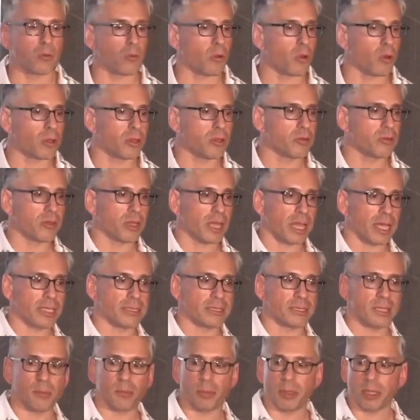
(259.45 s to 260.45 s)
We're all using
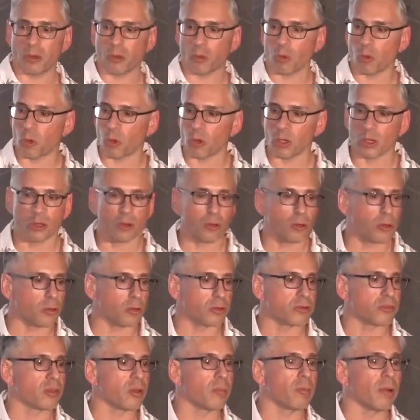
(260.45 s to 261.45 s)
SAP or Oracle
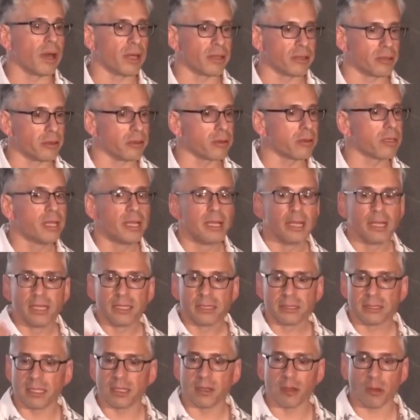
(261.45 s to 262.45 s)
or some other
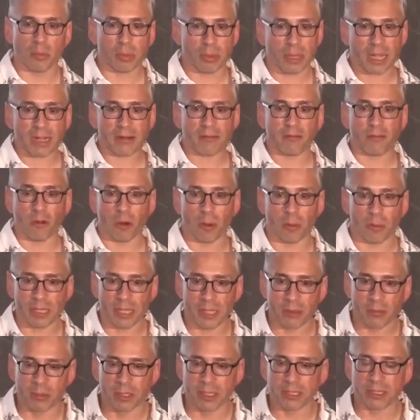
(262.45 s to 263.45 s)
single platform." And
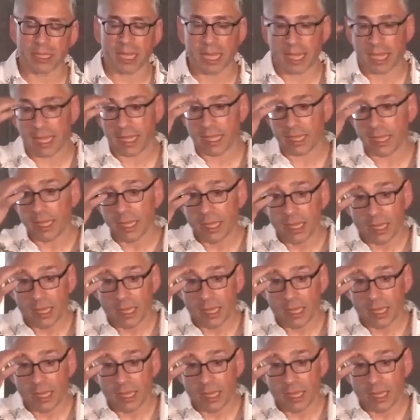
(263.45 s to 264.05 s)
it was a